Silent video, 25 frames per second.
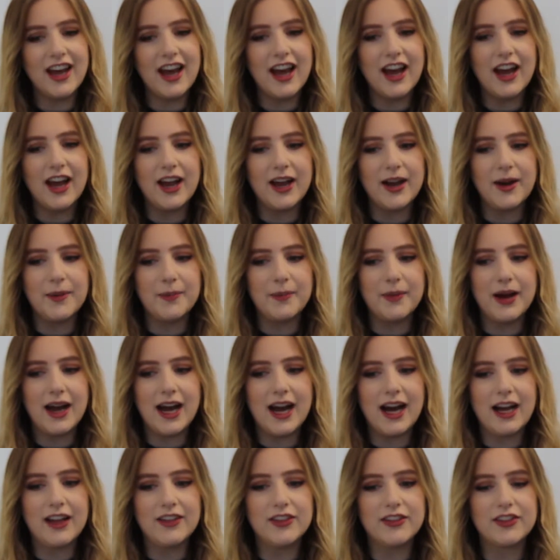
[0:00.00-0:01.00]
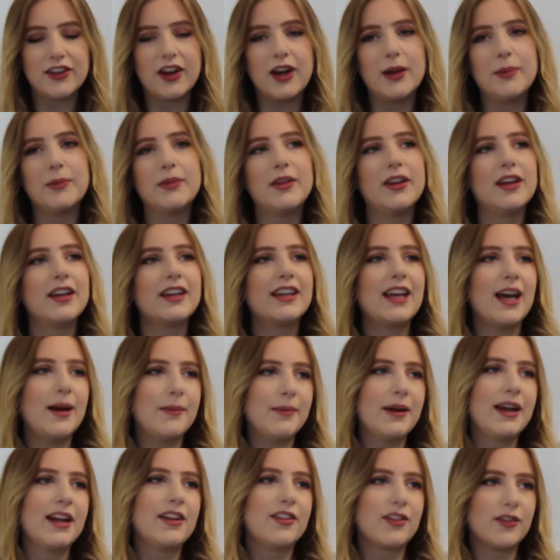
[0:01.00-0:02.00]
and I'm the
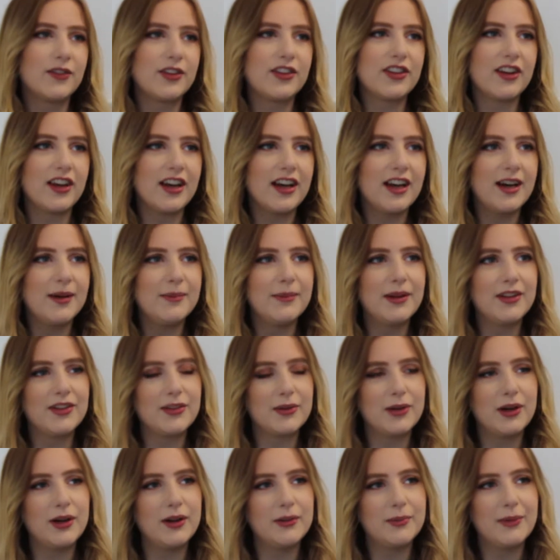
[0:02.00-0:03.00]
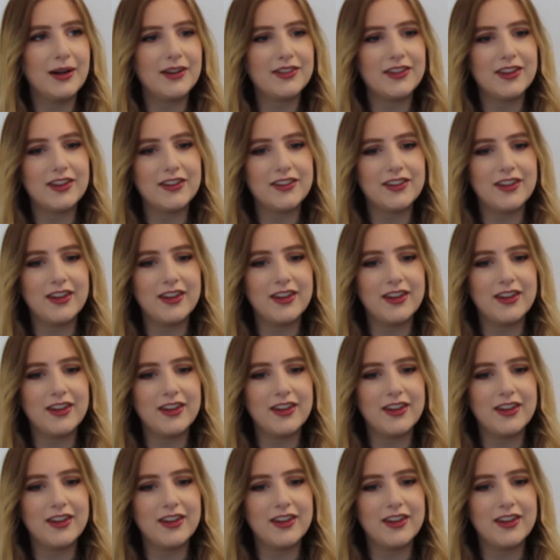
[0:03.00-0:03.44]
campaigns officer at Mental Health Matters,